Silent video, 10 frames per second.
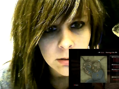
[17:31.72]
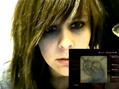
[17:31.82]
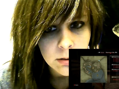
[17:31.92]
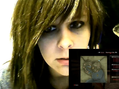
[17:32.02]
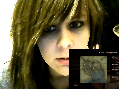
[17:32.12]

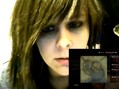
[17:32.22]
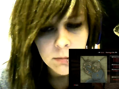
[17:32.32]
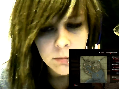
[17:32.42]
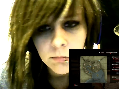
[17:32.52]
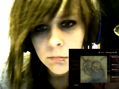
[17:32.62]

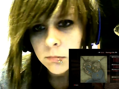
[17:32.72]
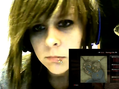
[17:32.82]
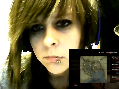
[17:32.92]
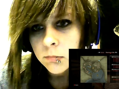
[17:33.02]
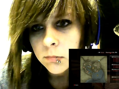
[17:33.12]

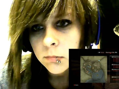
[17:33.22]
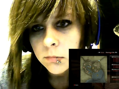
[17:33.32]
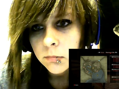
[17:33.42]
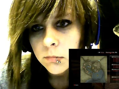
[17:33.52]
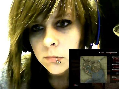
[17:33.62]

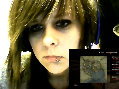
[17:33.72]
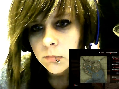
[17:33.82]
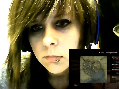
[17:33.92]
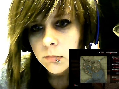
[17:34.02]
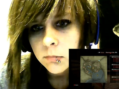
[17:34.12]

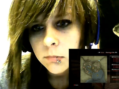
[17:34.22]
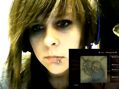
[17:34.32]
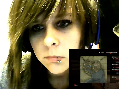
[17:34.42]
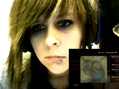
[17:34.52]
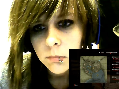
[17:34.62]
(no one is talking)